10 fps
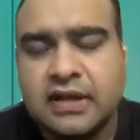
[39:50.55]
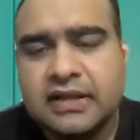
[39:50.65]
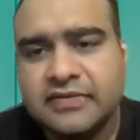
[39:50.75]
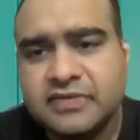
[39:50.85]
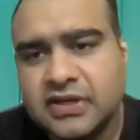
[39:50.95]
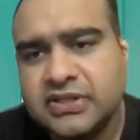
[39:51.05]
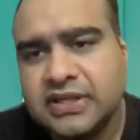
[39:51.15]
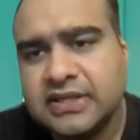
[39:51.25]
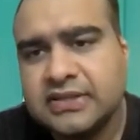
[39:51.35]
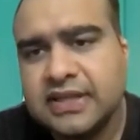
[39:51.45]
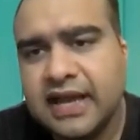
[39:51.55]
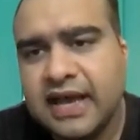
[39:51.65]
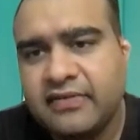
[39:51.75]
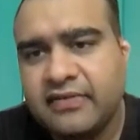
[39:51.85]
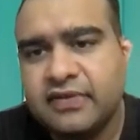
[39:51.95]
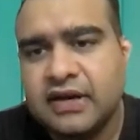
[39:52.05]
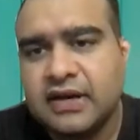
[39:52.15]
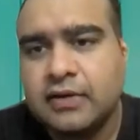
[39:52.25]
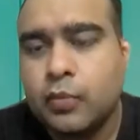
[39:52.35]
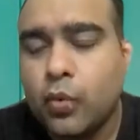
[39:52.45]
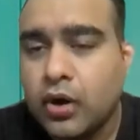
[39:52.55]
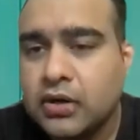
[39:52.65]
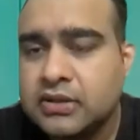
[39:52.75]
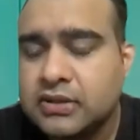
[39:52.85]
They have searches. They have what